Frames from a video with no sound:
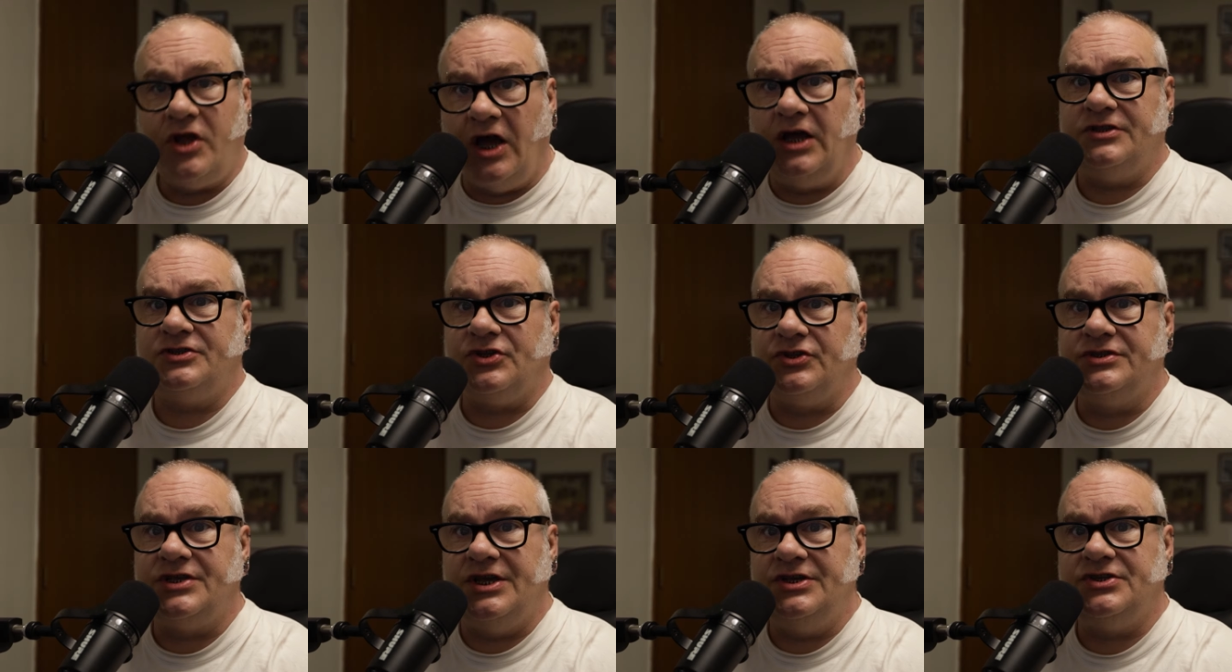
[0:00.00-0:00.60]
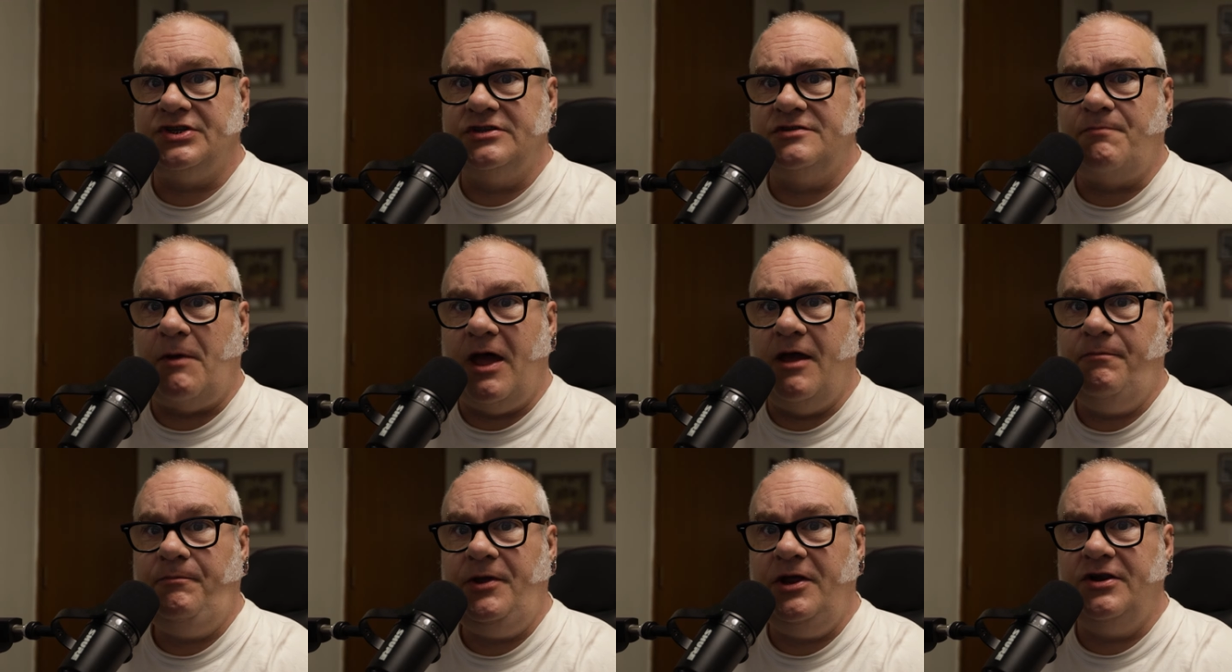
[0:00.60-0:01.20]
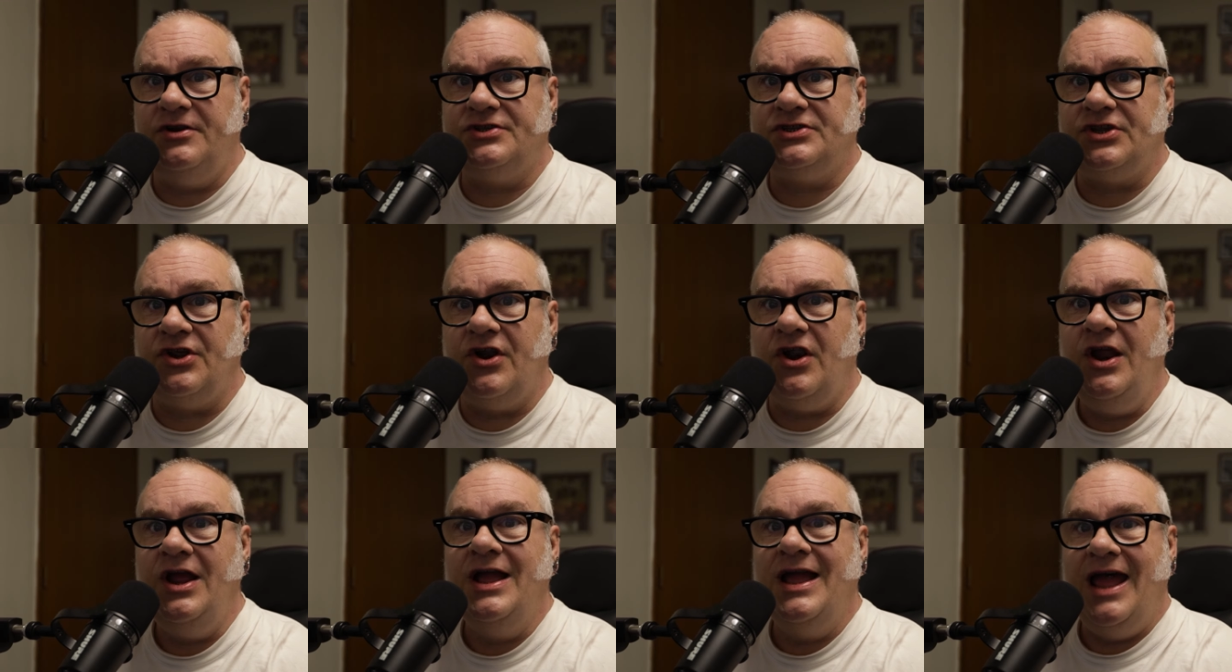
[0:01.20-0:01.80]
Consultations by a
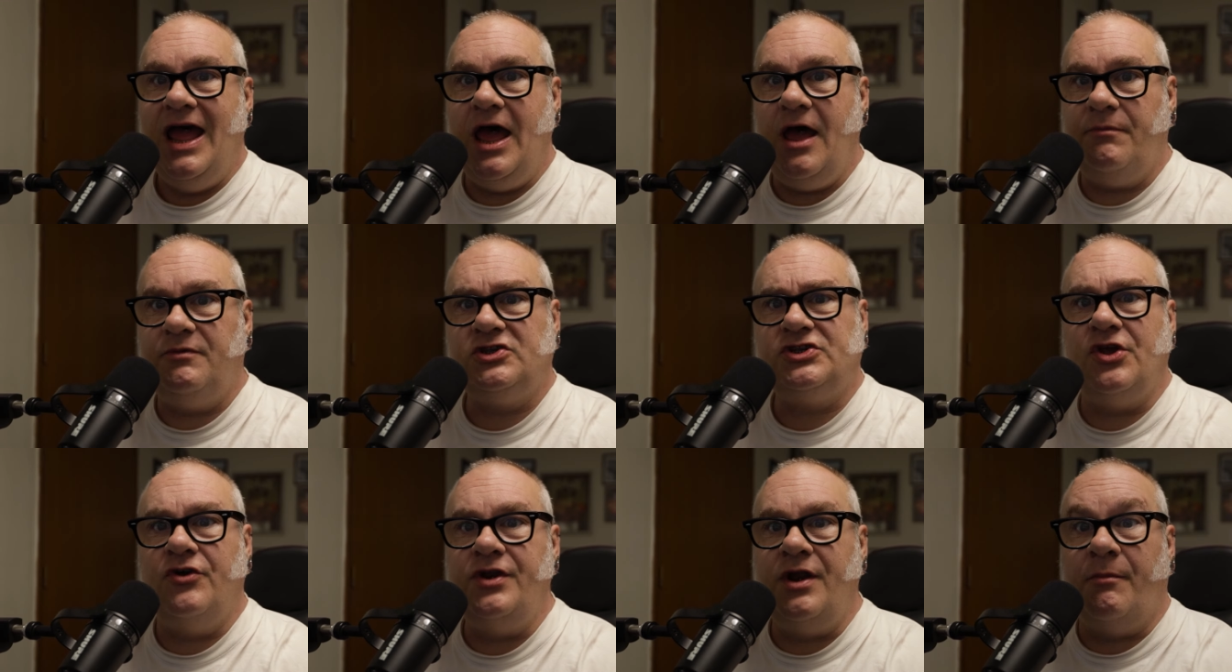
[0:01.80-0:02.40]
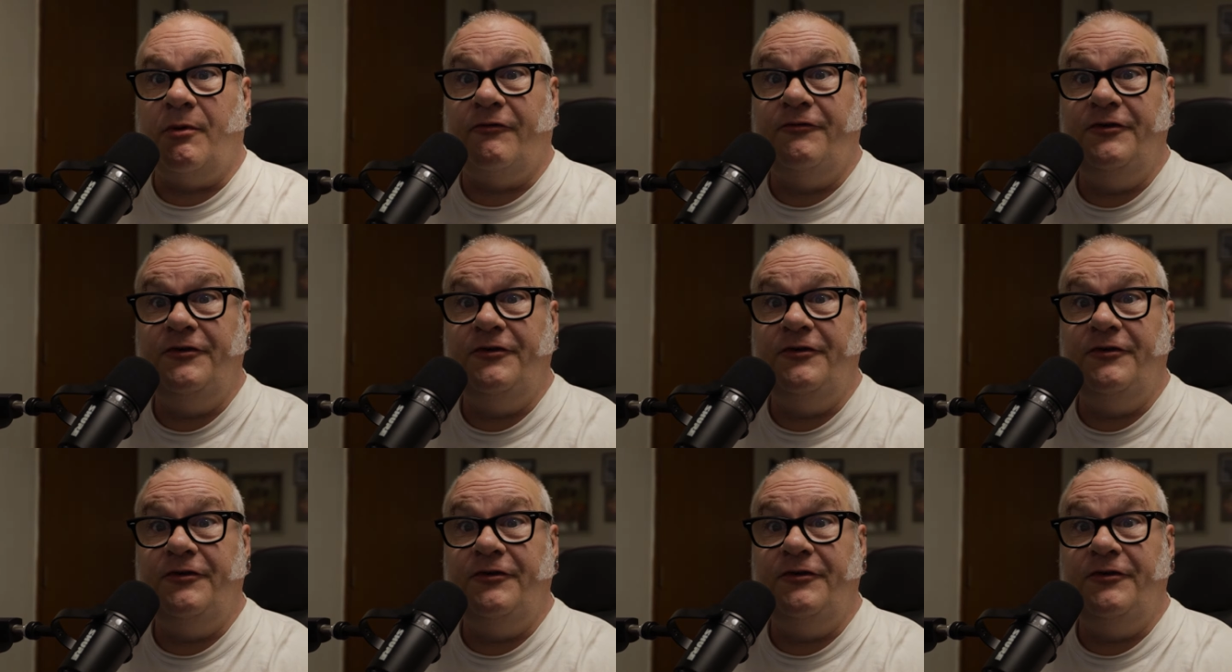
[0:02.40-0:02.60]
Piercer, episode number